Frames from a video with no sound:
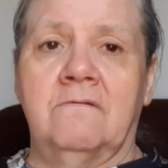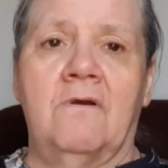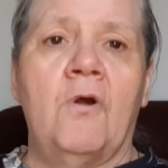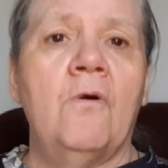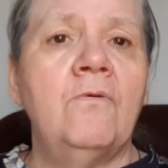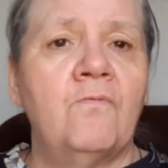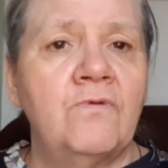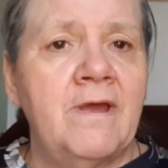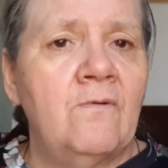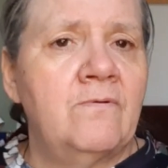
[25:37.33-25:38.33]
Oh
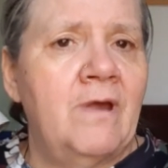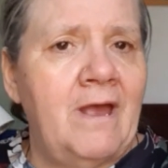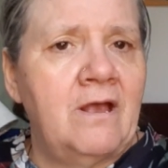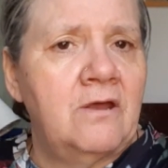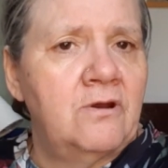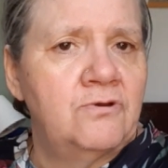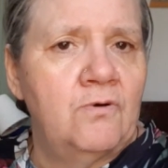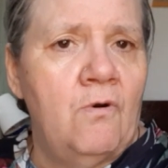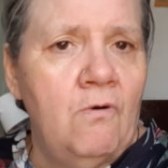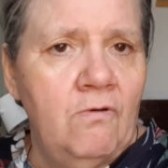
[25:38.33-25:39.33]
yeah, okay, I gotta do
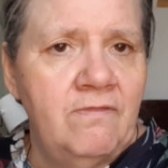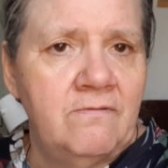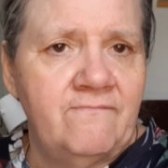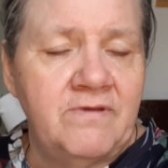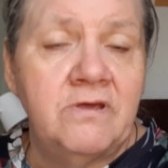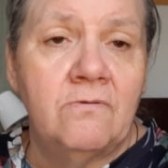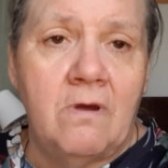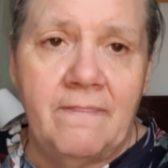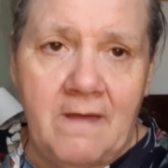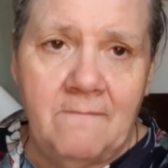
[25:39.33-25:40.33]
a whole little video
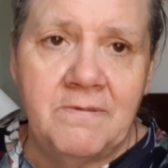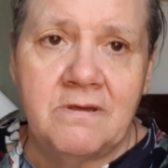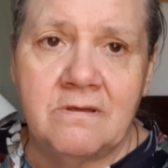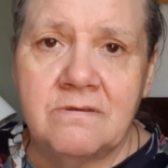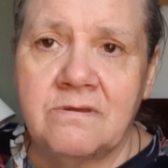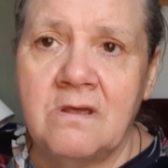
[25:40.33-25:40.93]
on that, because